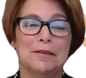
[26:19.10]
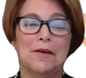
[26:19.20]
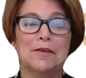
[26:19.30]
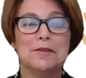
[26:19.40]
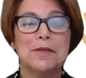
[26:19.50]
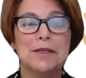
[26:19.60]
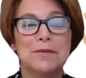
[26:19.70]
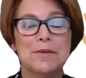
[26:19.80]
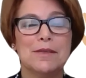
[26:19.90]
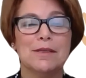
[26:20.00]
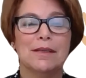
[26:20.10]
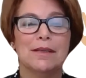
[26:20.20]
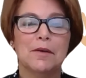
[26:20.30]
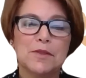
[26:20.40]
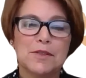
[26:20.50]
run, but it was
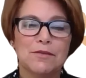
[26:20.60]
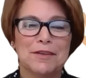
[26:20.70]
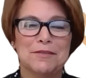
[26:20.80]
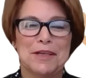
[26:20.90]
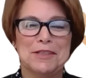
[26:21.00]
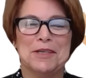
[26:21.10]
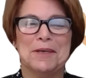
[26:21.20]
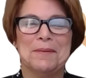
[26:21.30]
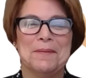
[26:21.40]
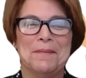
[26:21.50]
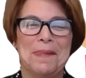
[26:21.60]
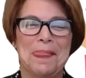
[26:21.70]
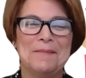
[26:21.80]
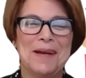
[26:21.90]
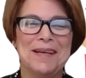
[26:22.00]
a fun adventure
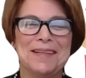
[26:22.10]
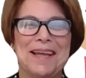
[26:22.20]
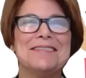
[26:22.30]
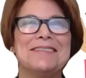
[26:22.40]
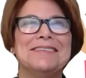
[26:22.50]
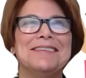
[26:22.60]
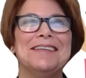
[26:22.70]
while it lasted.